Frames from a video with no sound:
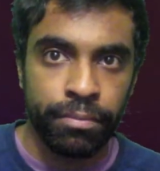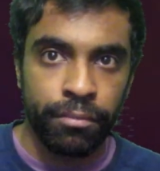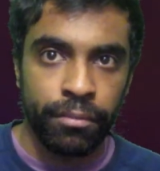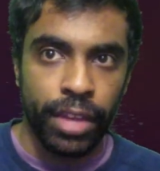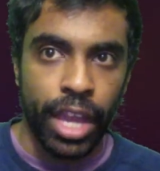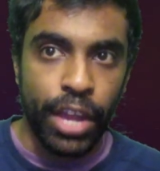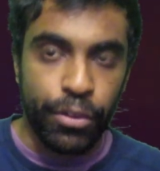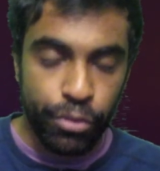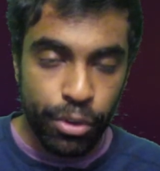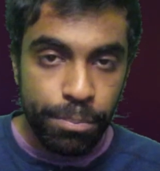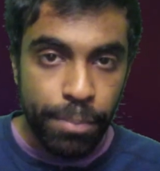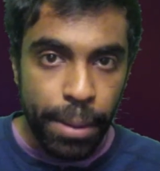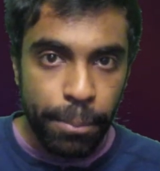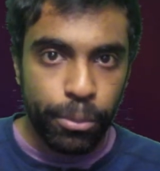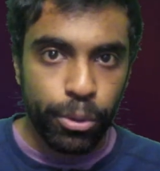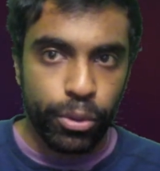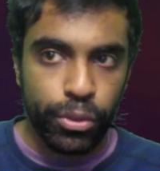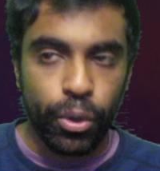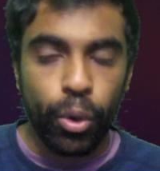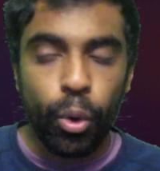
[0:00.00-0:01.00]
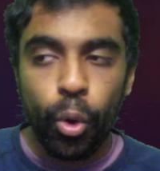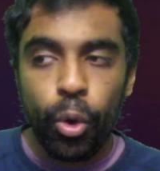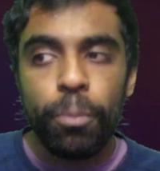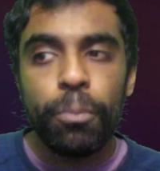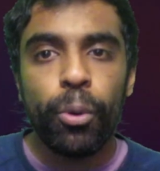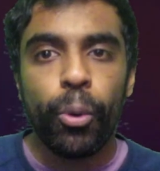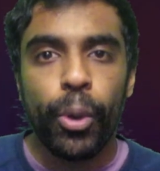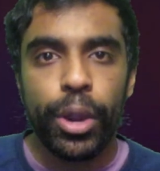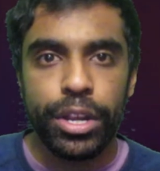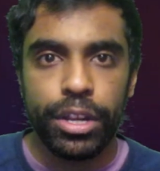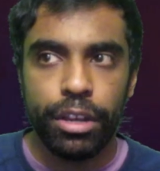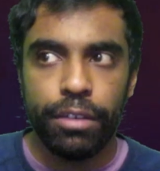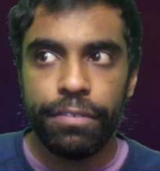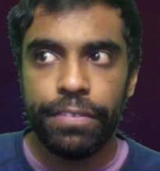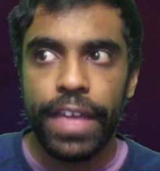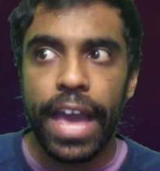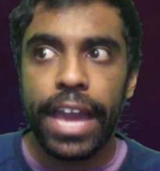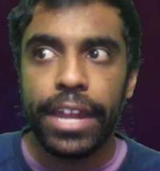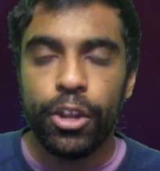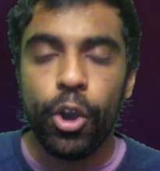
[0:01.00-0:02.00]
And remember, the whole point of
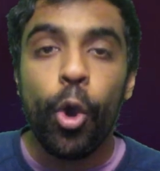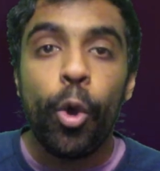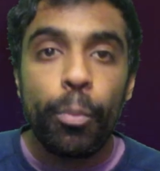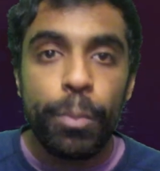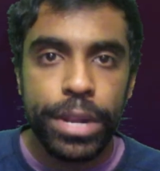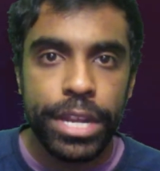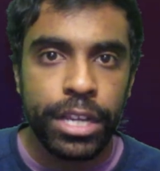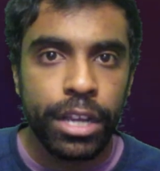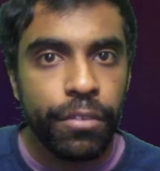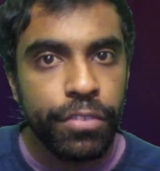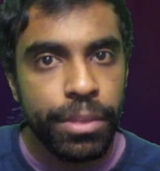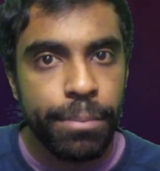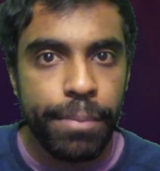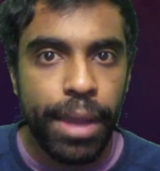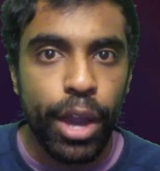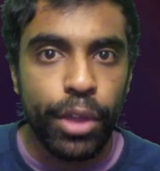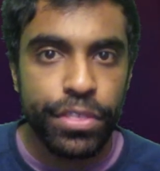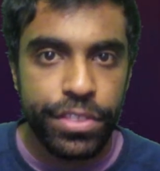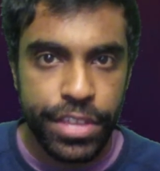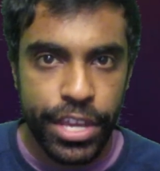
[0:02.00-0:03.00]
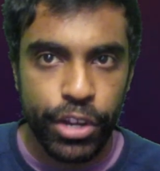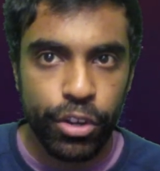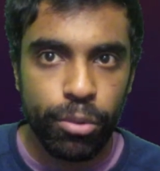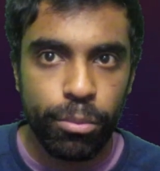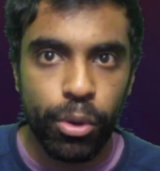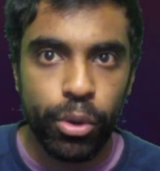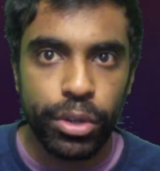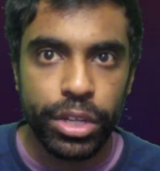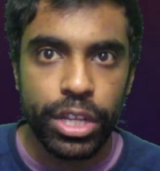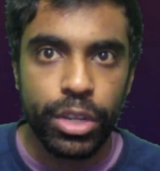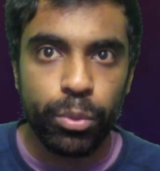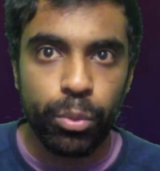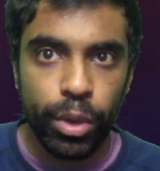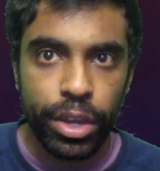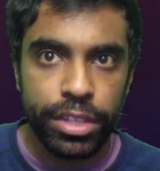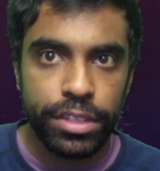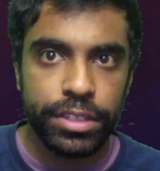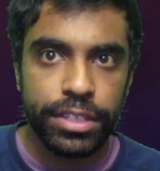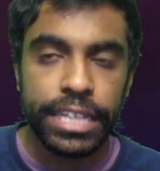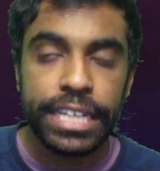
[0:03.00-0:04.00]
that opening of the mouth ceremony was
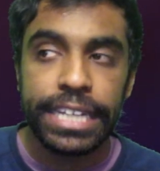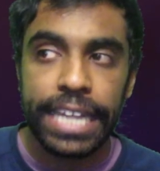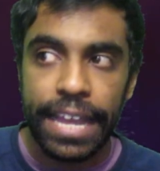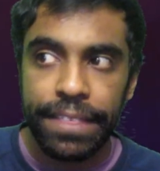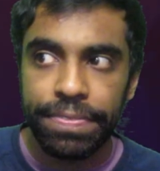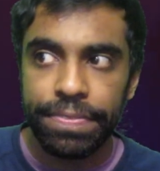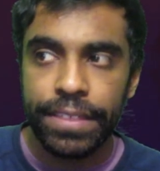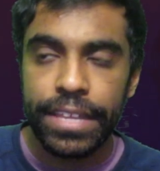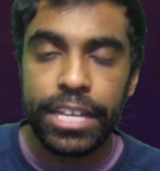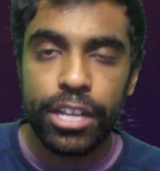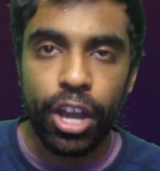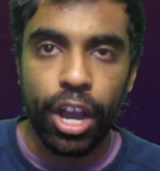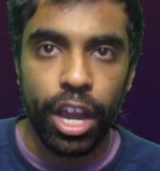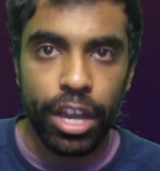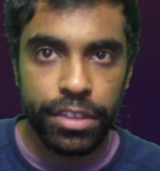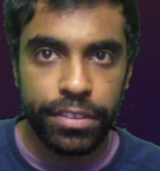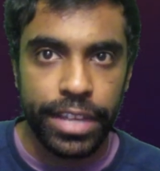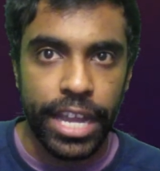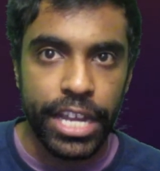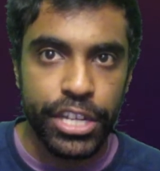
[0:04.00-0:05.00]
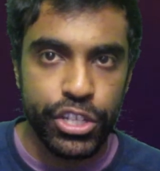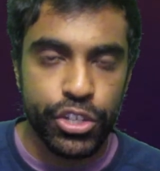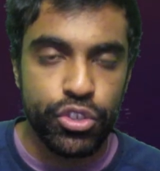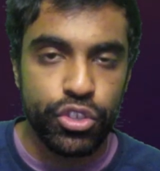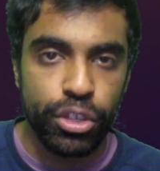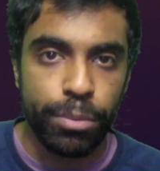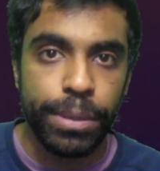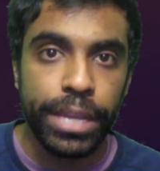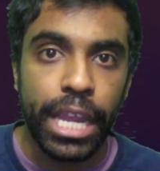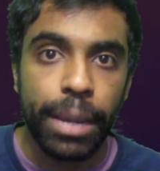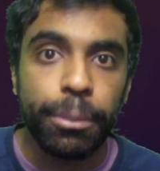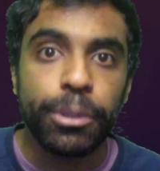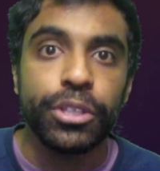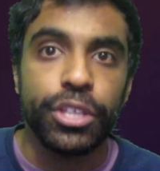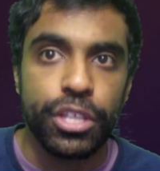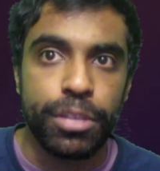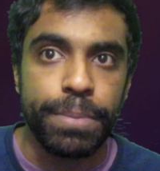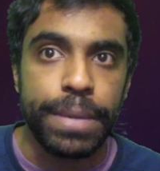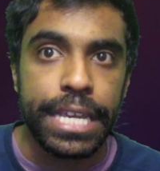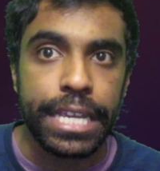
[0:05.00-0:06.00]
to get the Ka statues to be able to
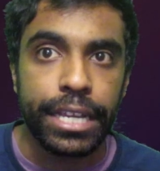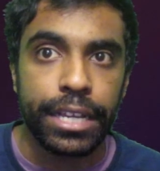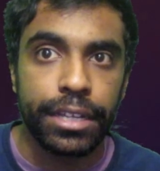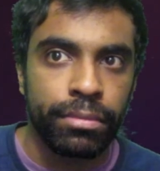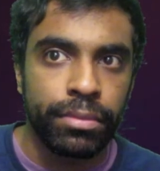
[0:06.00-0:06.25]
speak.